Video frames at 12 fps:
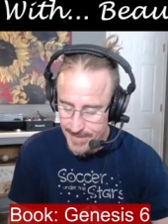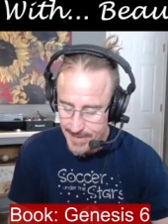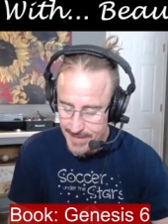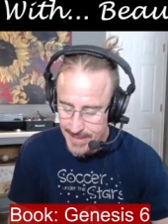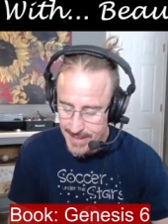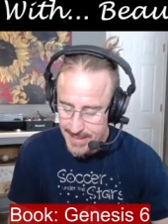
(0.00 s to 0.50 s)

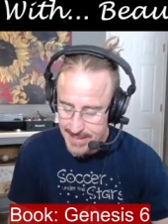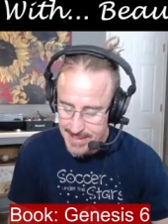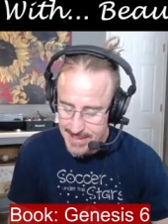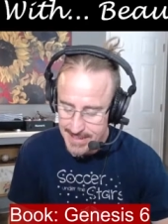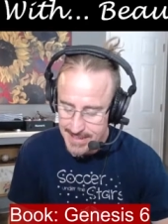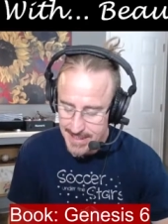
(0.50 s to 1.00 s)
And it
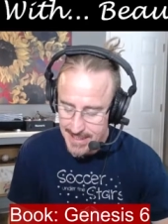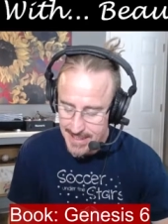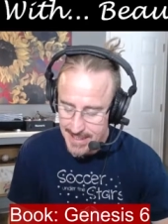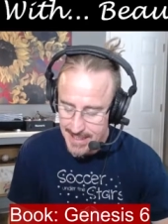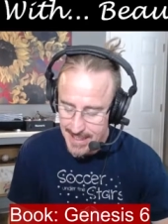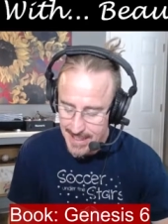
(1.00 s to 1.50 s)
says,
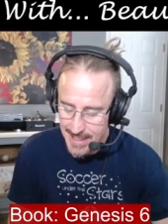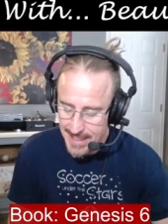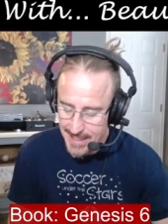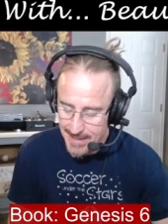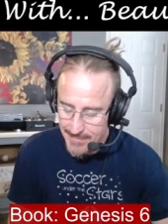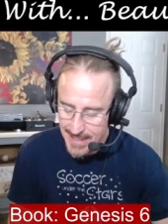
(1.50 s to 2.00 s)
"And I
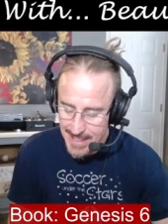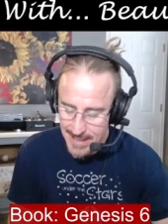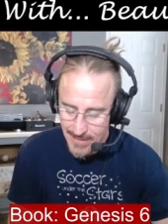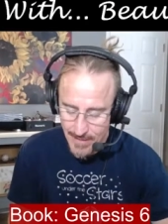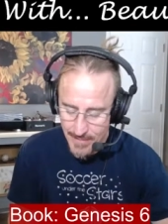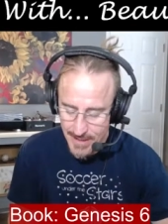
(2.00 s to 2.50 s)
am
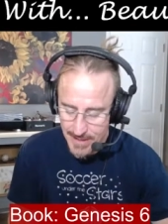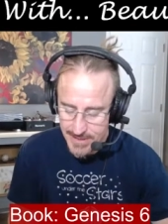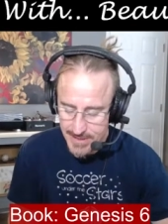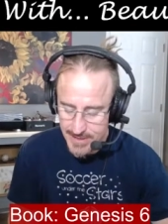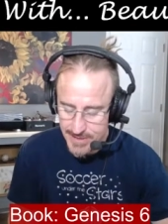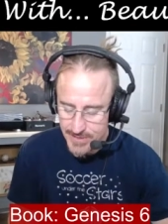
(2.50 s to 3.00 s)
now about to
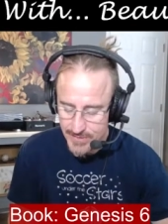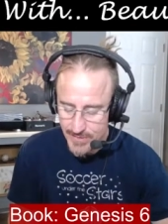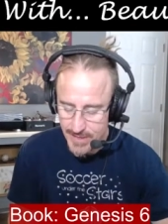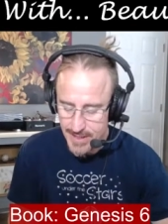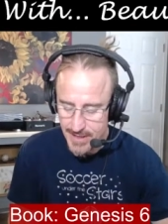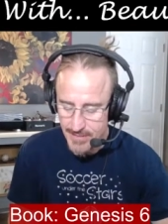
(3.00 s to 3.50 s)

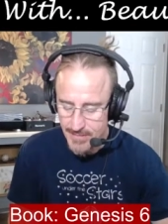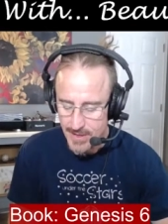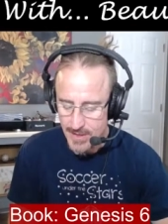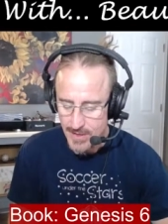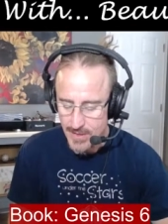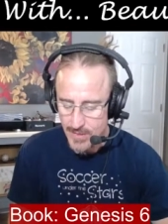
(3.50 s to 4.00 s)
destroy them
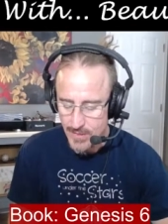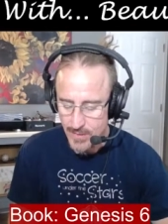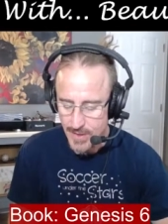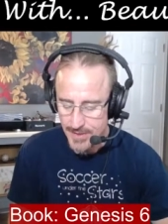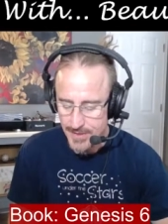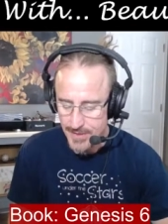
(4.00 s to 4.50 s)

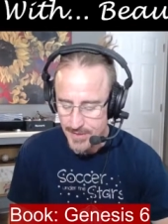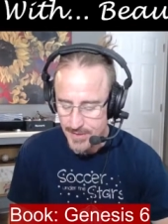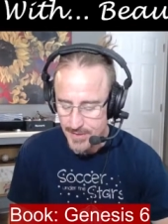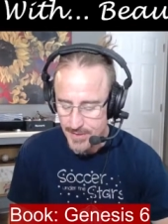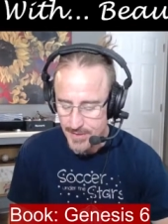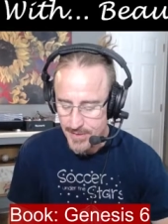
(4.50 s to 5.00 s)
with
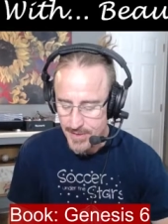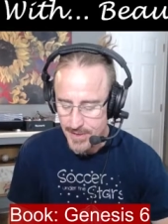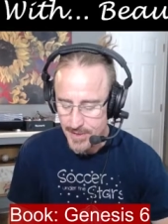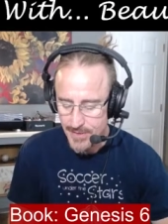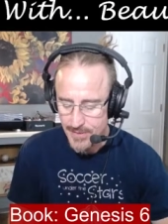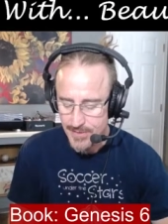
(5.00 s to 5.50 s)
the
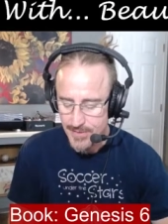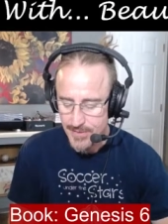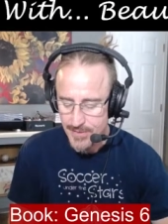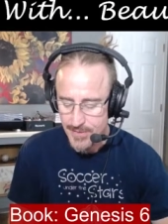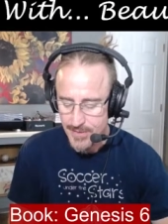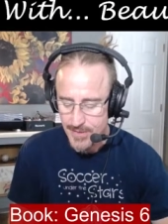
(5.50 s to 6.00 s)
earth."
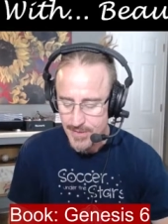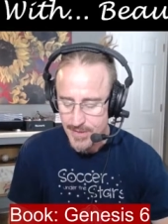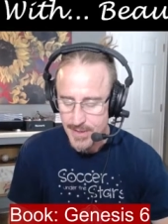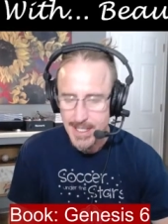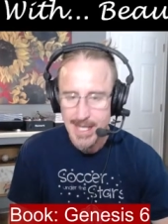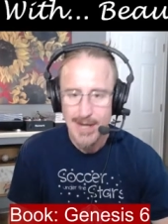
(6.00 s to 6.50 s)

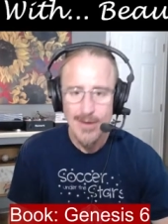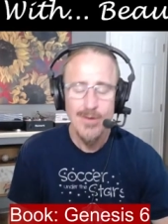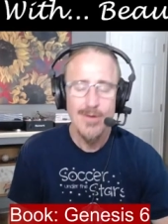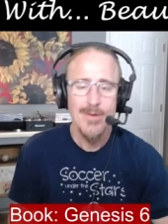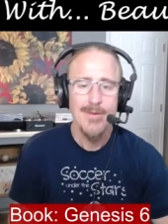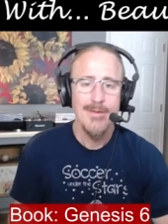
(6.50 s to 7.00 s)
Now,
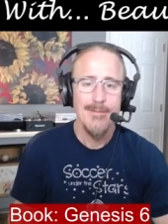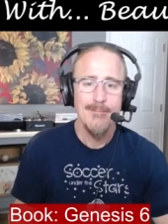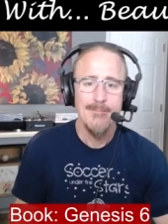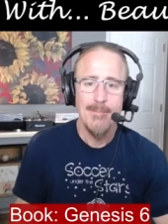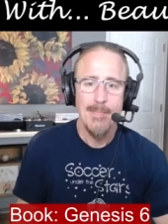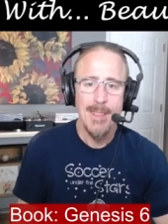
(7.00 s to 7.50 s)

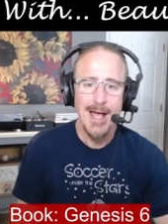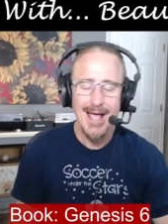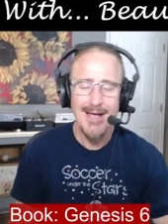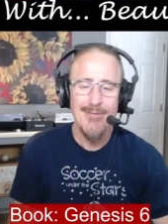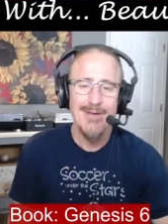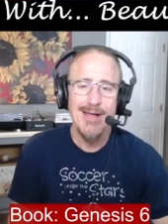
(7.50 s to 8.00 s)

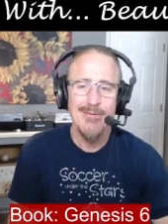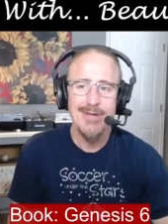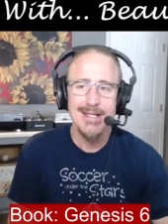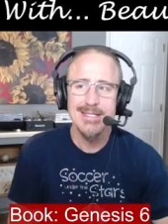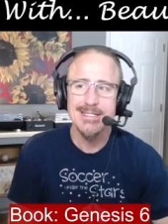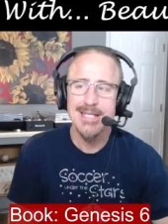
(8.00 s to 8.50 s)
I, when I
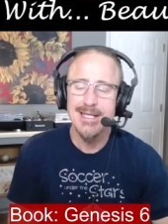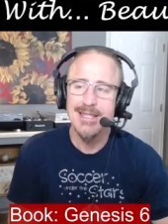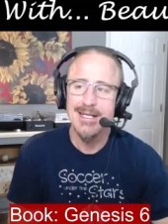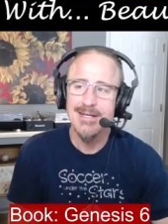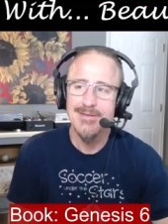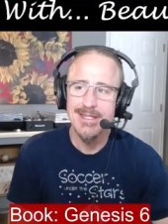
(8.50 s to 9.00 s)
read this, I
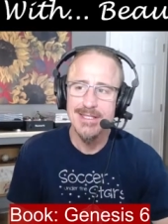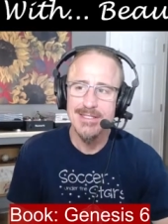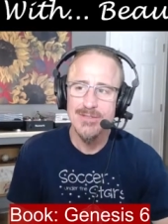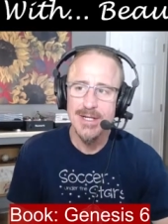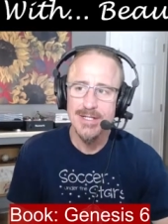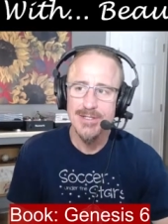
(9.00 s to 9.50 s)
think of it
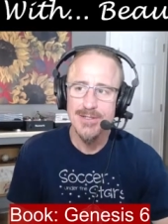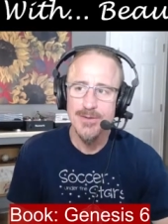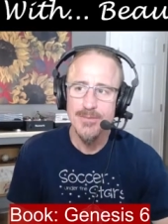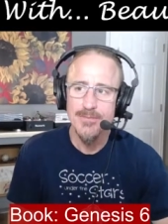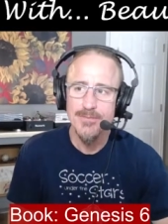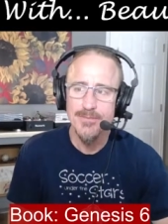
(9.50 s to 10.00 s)
this way
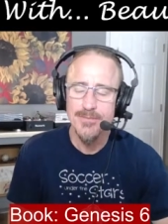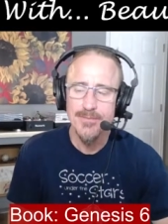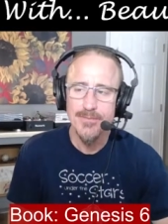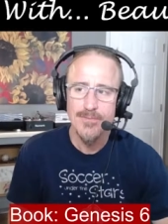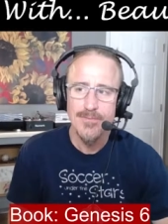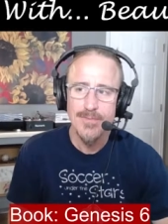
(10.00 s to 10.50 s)
too
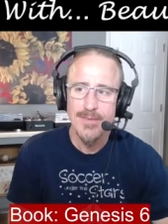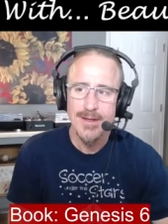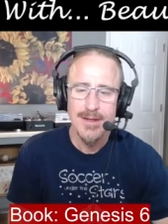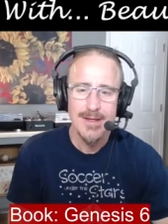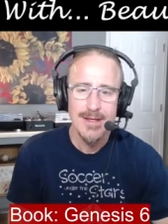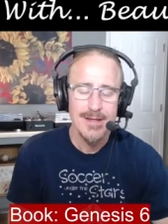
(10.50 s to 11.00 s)

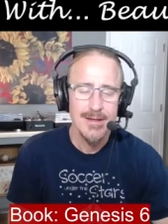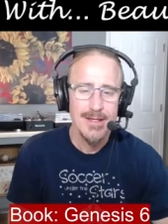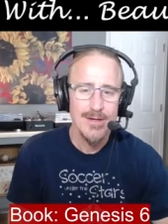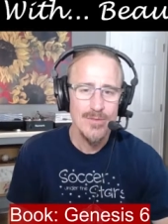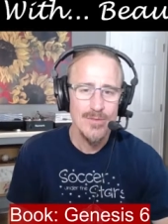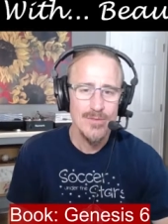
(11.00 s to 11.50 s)
you know,